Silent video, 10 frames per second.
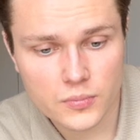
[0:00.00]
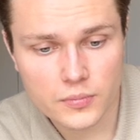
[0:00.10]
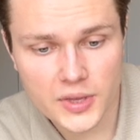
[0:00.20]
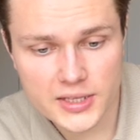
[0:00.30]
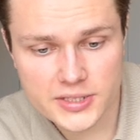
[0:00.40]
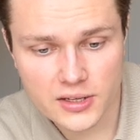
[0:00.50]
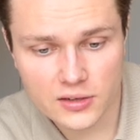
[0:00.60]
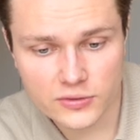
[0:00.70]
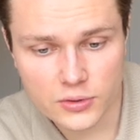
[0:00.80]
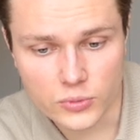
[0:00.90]
makes the
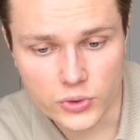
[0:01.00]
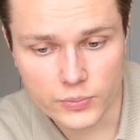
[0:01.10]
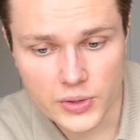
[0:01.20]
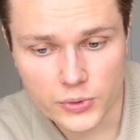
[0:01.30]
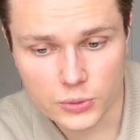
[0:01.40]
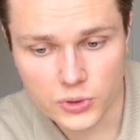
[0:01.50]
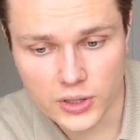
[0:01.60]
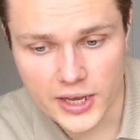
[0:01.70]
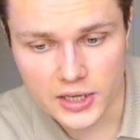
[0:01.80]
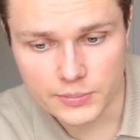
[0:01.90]
offer more
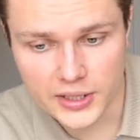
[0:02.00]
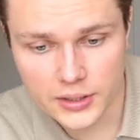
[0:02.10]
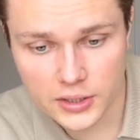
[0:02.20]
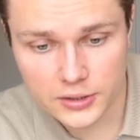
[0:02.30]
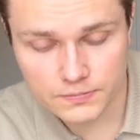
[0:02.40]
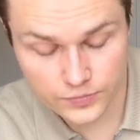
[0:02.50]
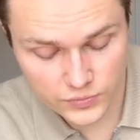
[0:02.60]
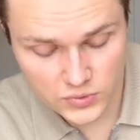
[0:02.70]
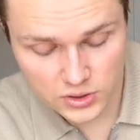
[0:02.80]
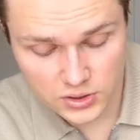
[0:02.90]
memorable and appealing.
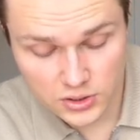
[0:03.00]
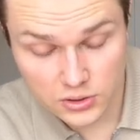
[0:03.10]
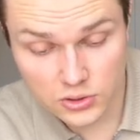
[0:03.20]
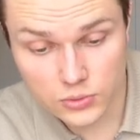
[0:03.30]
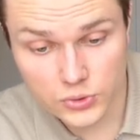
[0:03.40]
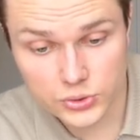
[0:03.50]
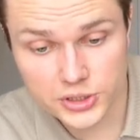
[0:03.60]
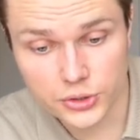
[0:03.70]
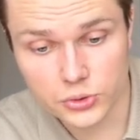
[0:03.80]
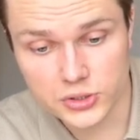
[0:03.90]

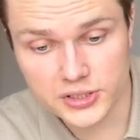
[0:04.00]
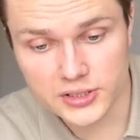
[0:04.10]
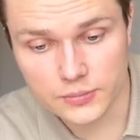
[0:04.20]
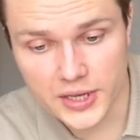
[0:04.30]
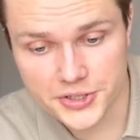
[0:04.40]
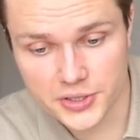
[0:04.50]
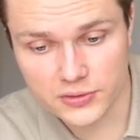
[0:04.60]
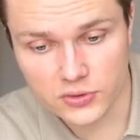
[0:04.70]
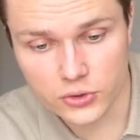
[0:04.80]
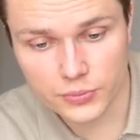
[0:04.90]
Hormozi uses the MAGIC
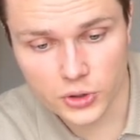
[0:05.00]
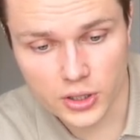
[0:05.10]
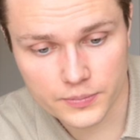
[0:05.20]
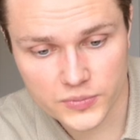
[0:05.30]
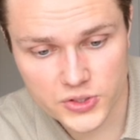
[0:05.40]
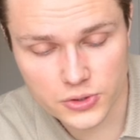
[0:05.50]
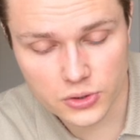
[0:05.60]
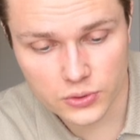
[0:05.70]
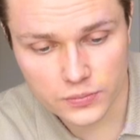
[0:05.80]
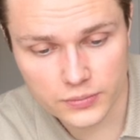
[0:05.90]
formula,
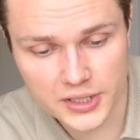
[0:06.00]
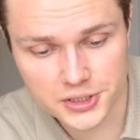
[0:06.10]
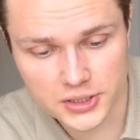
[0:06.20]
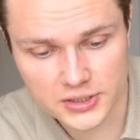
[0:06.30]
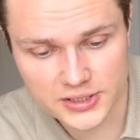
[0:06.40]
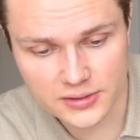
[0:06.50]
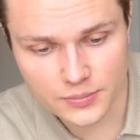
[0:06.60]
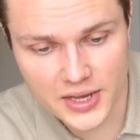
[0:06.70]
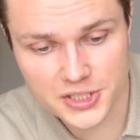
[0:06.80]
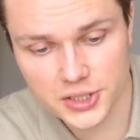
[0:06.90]
so
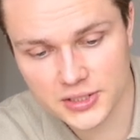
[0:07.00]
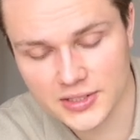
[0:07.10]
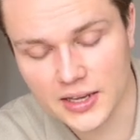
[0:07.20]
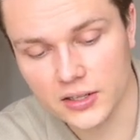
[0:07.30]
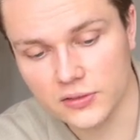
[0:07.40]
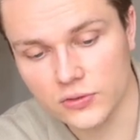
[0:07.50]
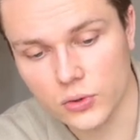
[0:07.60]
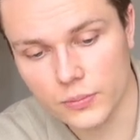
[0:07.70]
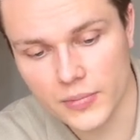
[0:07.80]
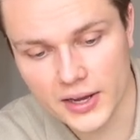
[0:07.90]
MAGIC standing
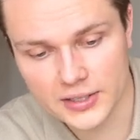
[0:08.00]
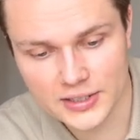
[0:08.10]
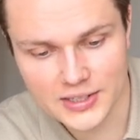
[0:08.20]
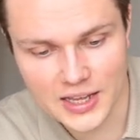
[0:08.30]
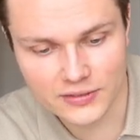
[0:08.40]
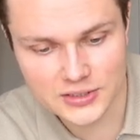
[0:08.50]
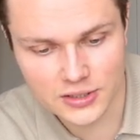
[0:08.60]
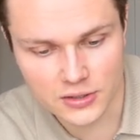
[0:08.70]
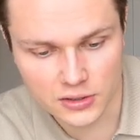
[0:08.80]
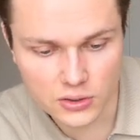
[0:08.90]
for magnet,
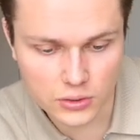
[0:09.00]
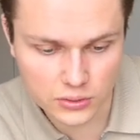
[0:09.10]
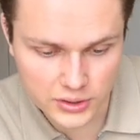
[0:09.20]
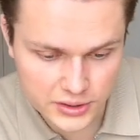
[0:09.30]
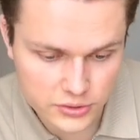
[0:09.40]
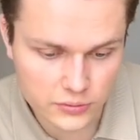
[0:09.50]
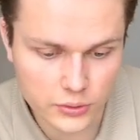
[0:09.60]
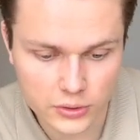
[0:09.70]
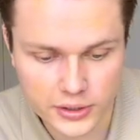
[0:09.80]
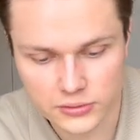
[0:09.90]
avatar, goal,
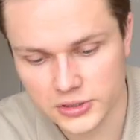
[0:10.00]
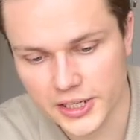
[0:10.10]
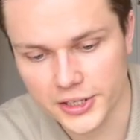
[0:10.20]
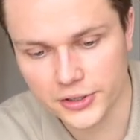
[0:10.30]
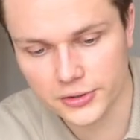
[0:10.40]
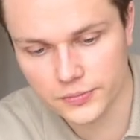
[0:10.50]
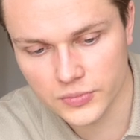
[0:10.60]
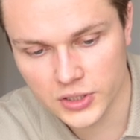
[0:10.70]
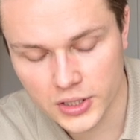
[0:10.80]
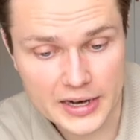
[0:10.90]
interval, container.
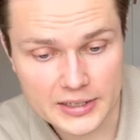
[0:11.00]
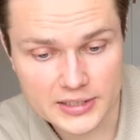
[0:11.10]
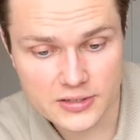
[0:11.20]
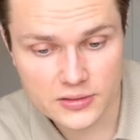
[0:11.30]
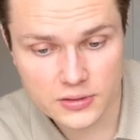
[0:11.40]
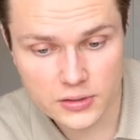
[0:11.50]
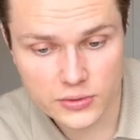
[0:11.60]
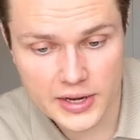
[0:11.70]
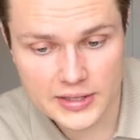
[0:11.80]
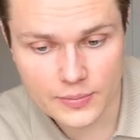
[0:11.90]
Magnet,
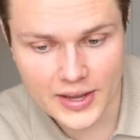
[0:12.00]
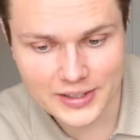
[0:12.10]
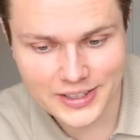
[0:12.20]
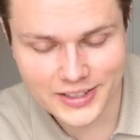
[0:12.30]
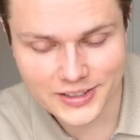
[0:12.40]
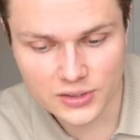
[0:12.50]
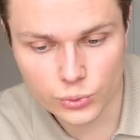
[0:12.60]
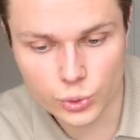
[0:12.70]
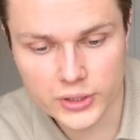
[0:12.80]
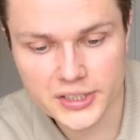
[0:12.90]
create the magnetic
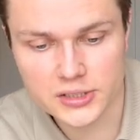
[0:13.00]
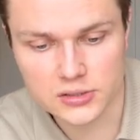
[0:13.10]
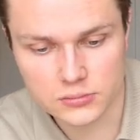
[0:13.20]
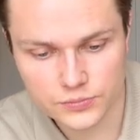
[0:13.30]
reason.